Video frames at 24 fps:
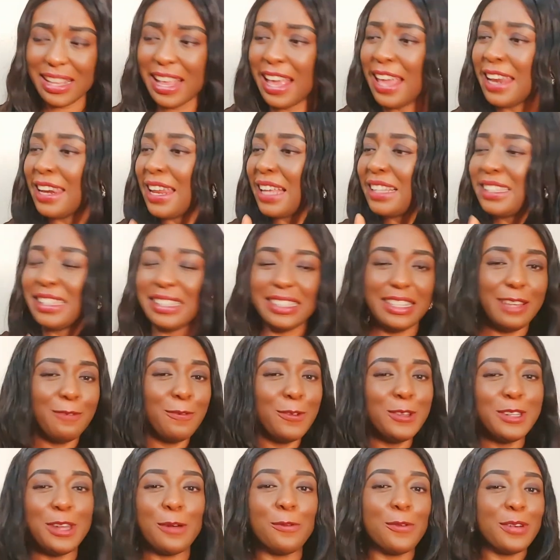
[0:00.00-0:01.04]
that is even
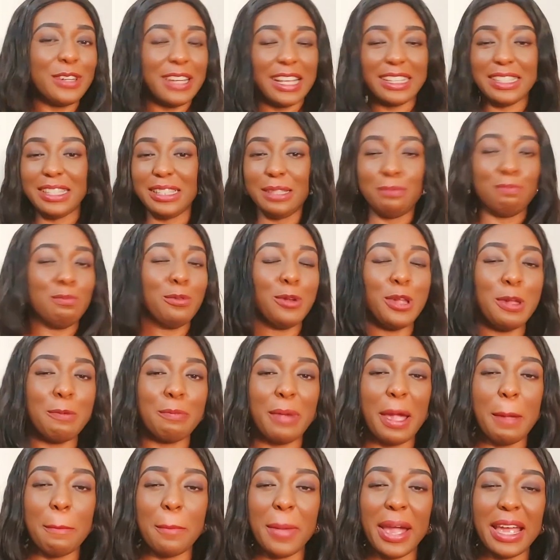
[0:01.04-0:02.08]
the one that is blowing my
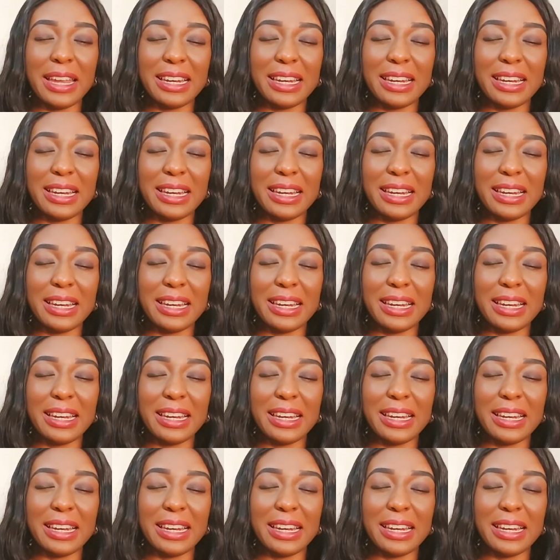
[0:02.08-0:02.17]
mind.